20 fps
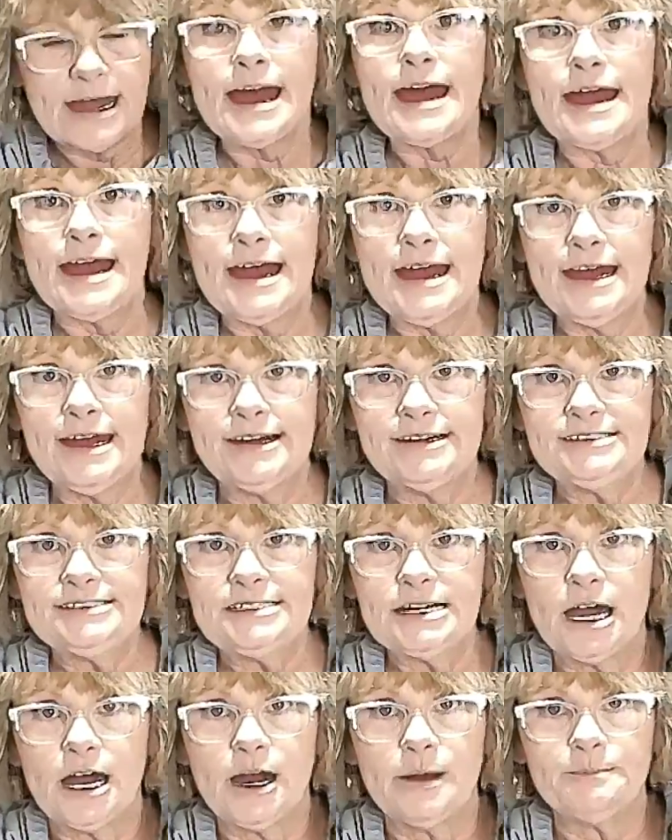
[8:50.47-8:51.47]
and
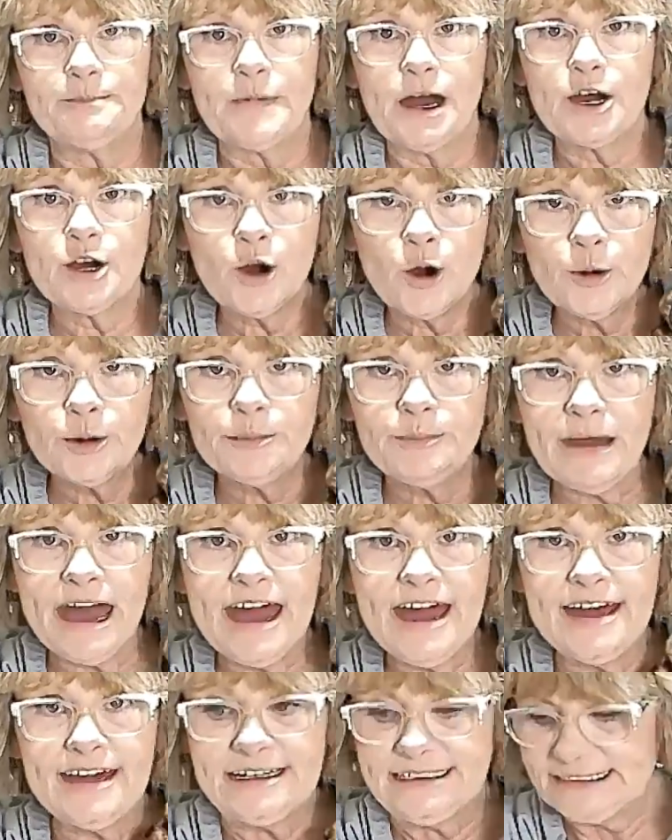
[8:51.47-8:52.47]
a coat of
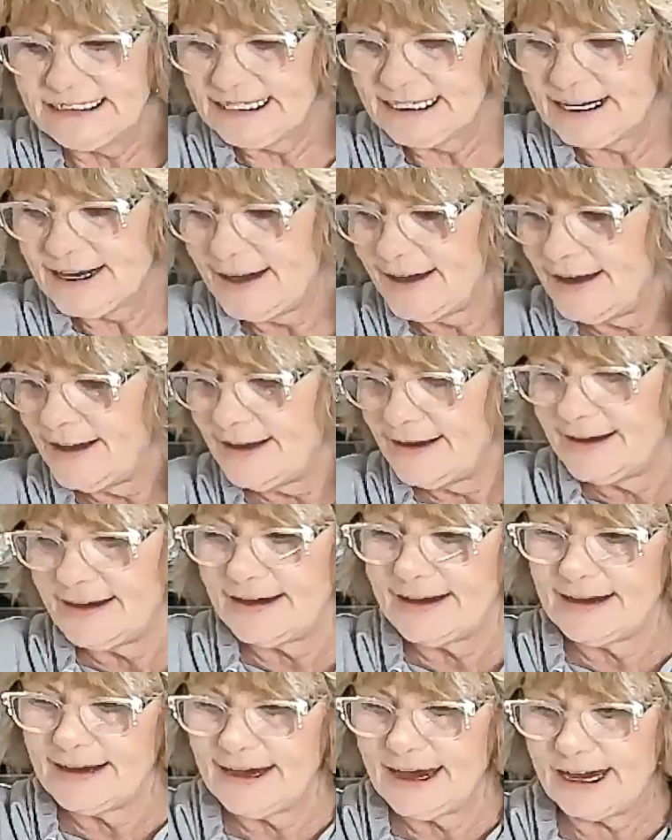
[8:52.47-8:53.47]
paint
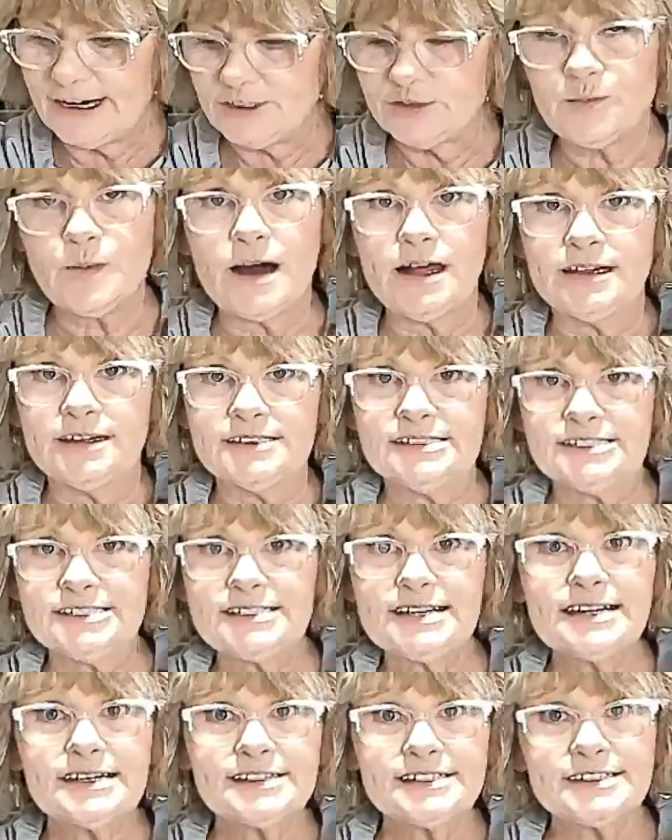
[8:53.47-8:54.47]
as well as
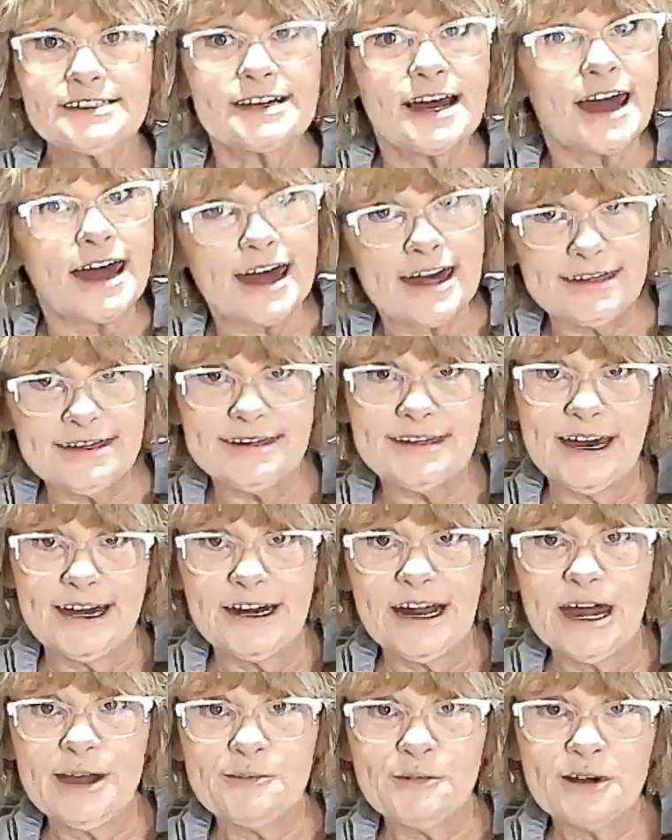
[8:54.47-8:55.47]
this, and
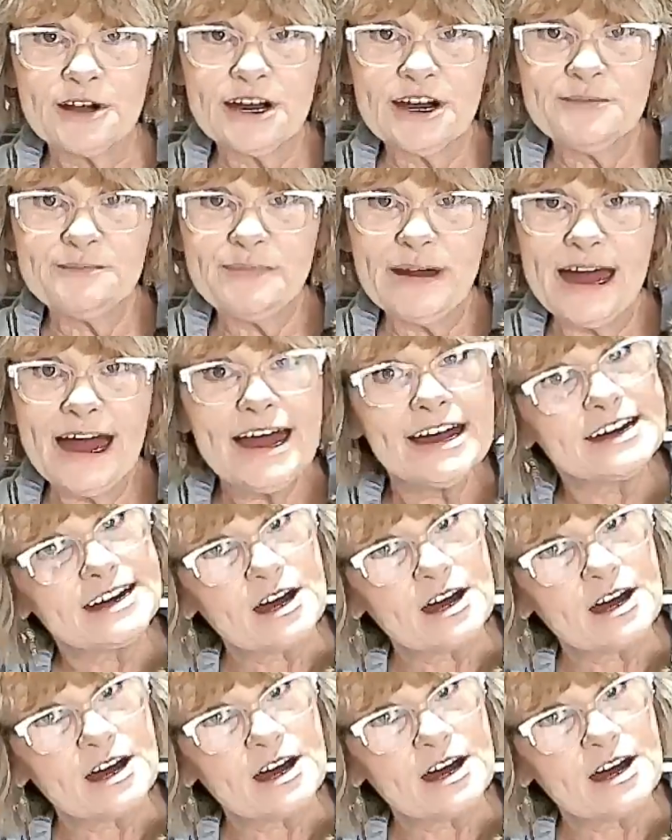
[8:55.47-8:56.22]
then I will come back